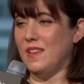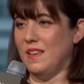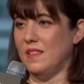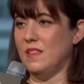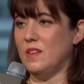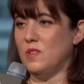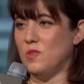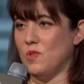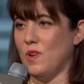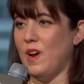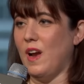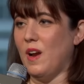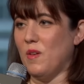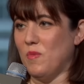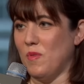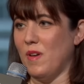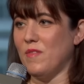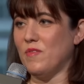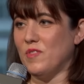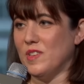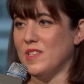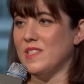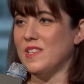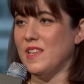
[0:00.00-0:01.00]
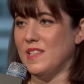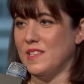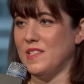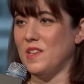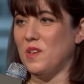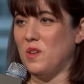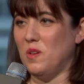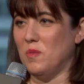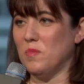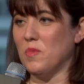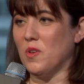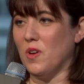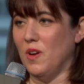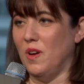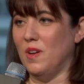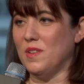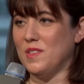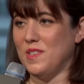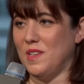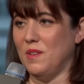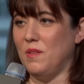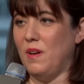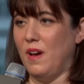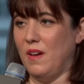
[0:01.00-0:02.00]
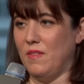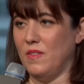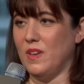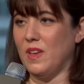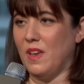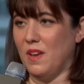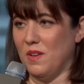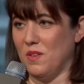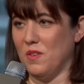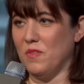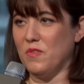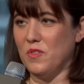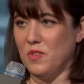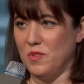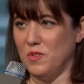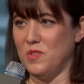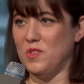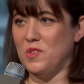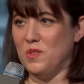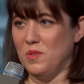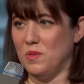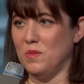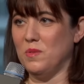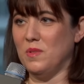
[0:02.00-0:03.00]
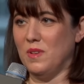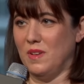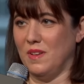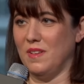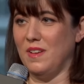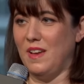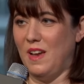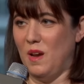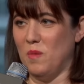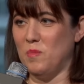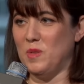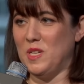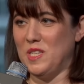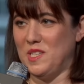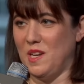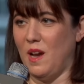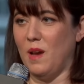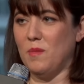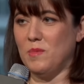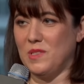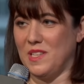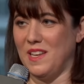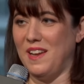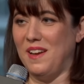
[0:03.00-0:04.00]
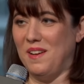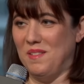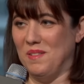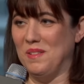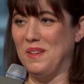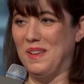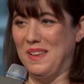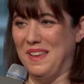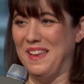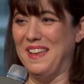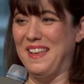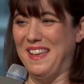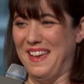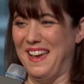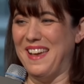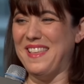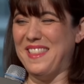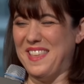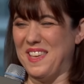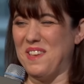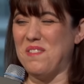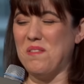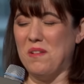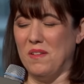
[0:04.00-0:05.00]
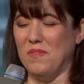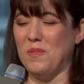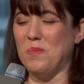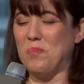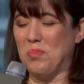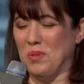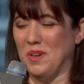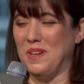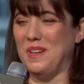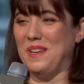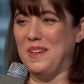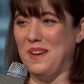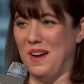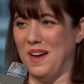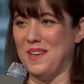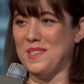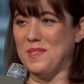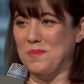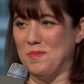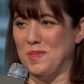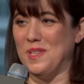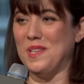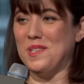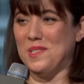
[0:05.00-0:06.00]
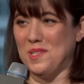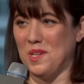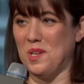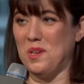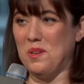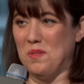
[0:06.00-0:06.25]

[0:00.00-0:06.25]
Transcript: said the dry, irreverent sense of humor also, having interviewed you how many times now? I think you have a pretty awesome sense of